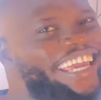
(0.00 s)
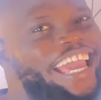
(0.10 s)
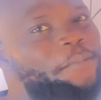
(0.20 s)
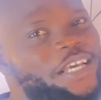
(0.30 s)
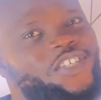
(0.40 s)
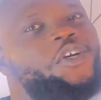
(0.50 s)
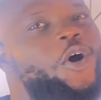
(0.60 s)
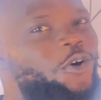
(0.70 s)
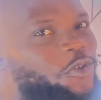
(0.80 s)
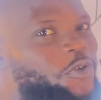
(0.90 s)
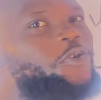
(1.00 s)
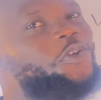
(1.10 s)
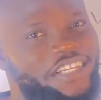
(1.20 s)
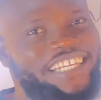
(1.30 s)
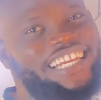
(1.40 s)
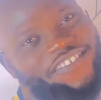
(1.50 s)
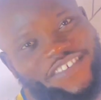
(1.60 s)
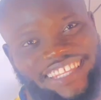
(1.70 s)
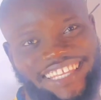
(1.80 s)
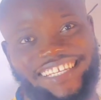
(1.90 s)
chemistry also study
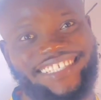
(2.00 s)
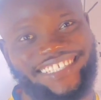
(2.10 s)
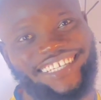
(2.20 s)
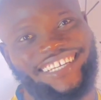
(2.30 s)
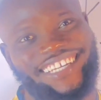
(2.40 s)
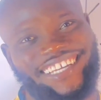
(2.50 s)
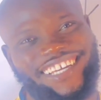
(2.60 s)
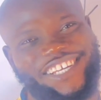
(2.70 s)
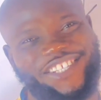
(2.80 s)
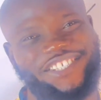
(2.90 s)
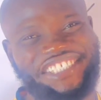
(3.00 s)
living things. Do you